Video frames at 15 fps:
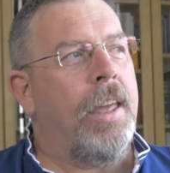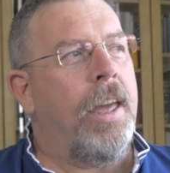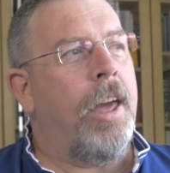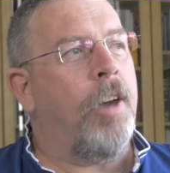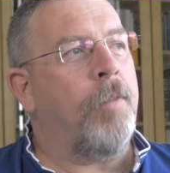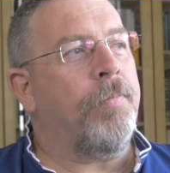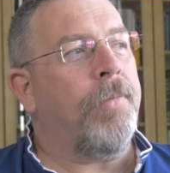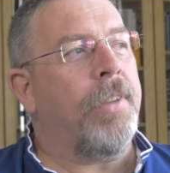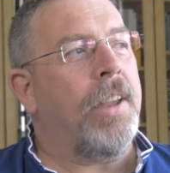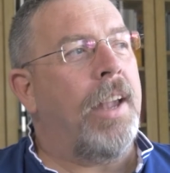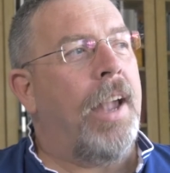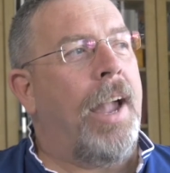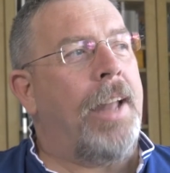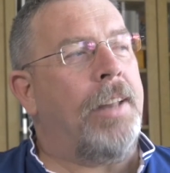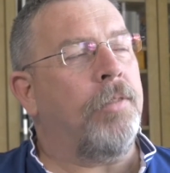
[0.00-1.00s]

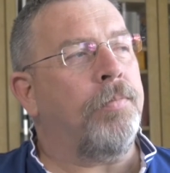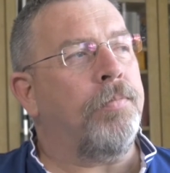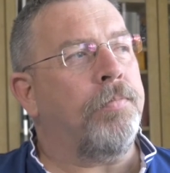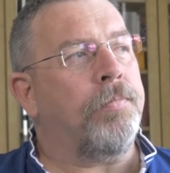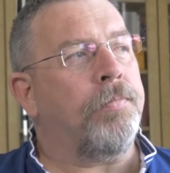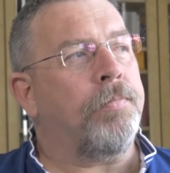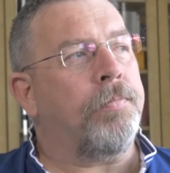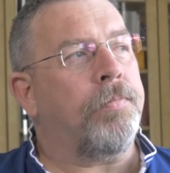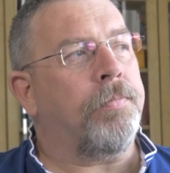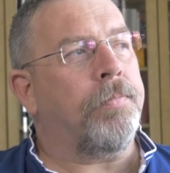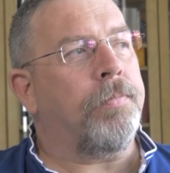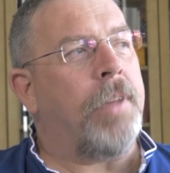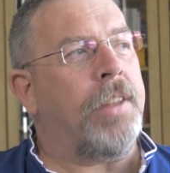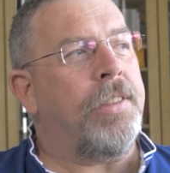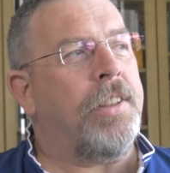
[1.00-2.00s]
And
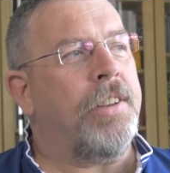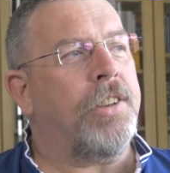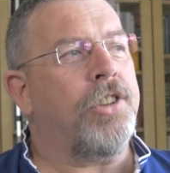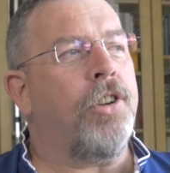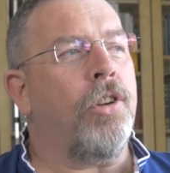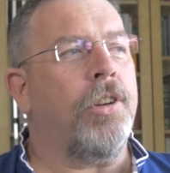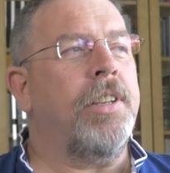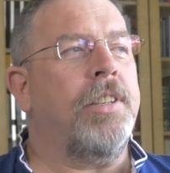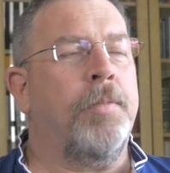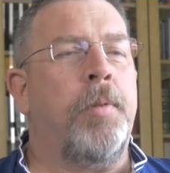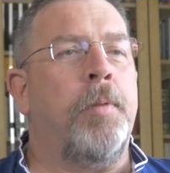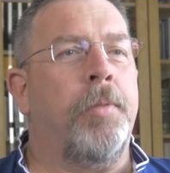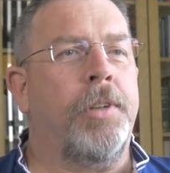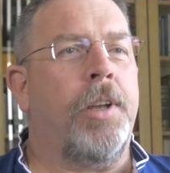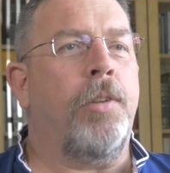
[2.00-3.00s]
I think the shock is
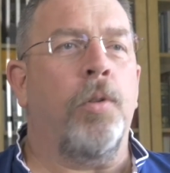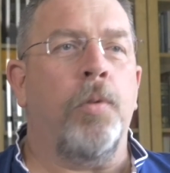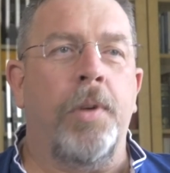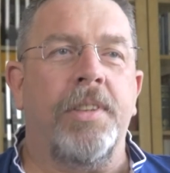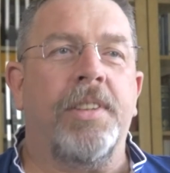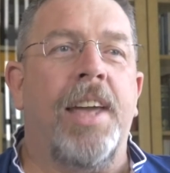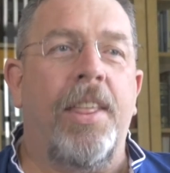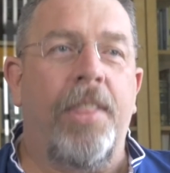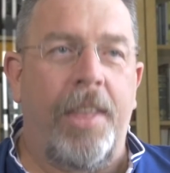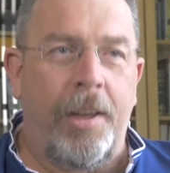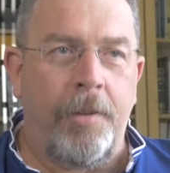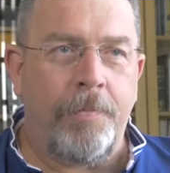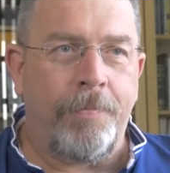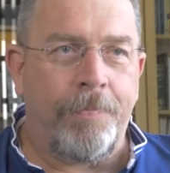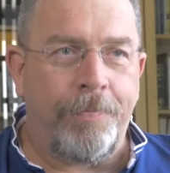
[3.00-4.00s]
people don't always get there.